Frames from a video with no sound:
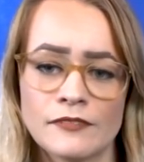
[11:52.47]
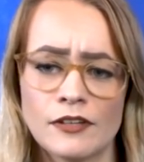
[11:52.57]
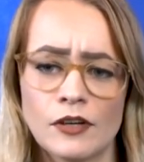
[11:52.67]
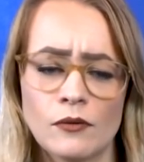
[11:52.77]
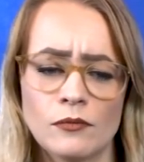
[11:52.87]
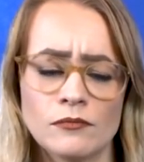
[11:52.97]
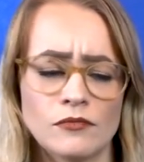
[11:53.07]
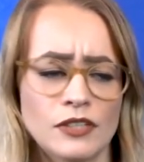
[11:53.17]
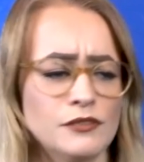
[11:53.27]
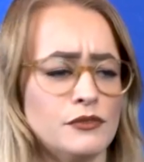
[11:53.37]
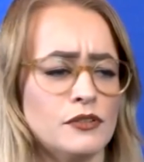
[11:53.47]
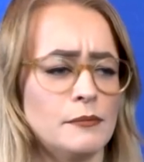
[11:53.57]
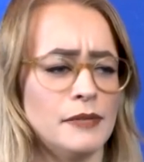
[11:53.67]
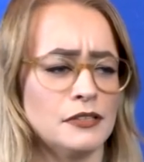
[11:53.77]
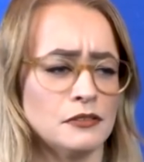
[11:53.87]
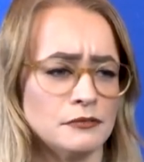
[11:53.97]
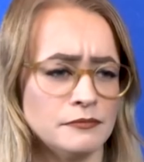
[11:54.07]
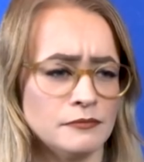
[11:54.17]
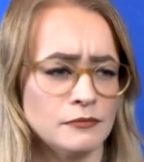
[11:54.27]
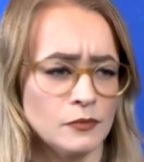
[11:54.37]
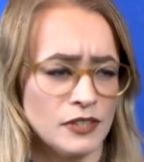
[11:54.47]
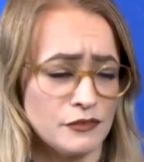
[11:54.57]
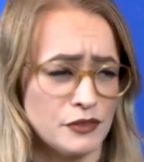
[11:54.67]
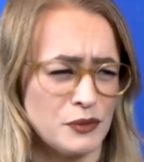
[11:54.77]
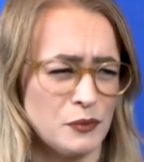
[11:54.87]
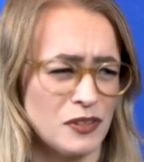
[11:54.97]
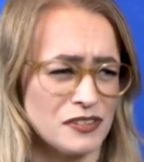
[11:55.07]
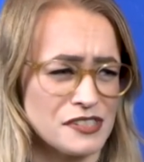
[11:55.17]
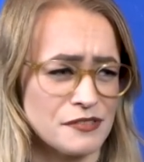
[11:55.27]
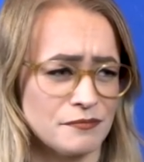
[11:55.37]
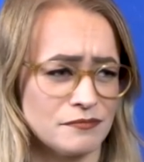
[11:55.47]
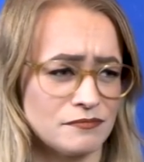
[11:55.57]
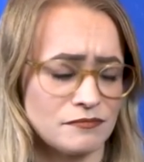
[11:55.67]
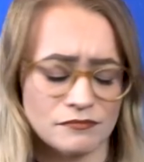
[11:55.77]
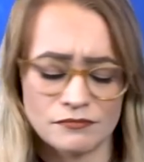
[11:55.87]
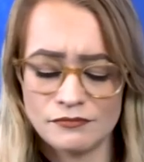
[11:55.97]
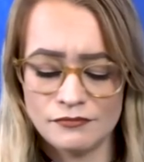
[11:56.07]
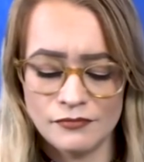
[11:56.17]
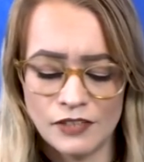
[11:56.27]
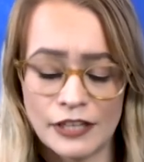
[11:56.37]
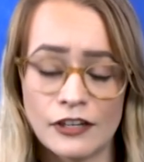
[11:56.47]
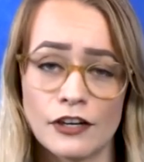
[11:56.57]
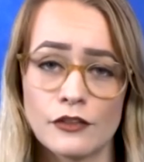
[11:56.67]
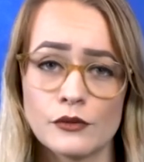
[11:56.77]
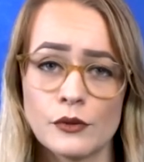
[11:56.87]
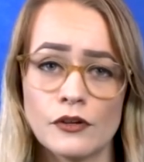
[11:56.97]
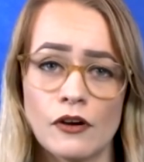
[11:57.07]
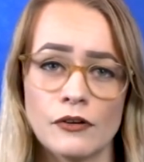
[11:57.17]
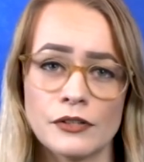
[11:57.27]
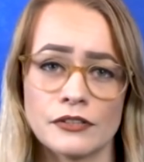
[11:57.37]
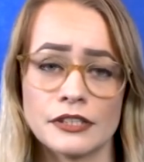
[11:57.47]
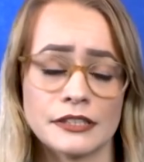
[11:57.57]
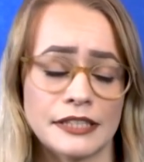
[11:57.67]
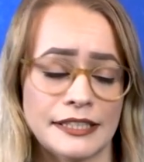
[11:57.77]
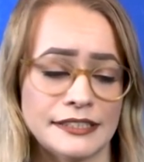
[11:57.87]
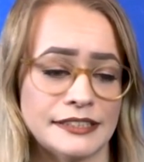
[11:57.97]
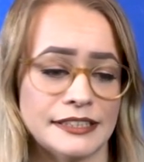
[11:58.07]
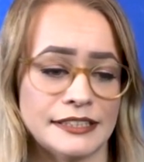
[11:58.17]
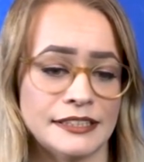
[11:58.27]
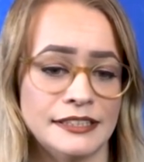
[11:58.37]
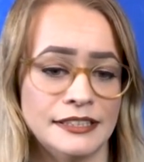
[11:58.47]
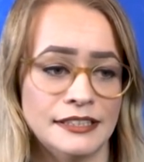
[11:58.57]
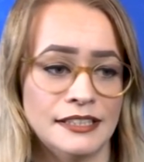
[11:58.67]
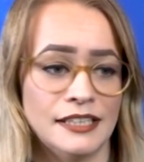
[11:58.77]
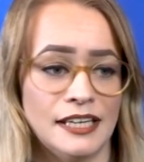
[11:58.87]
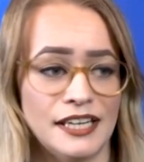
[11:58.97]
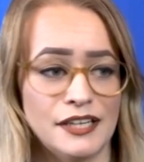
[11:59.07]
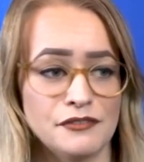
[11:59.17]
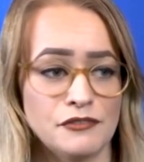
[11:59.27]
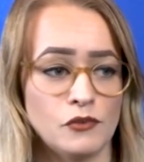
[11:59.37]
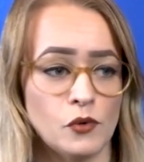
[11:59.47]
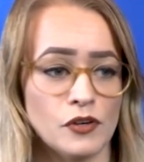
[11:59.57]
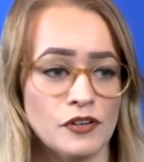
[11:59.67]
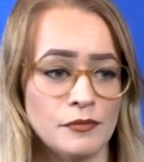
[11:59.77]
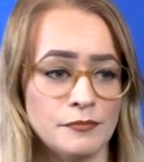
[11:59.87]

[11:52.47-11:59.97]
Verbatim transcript: Go run for a medal whenever you want. I got it through the Conqueror and uh, I have four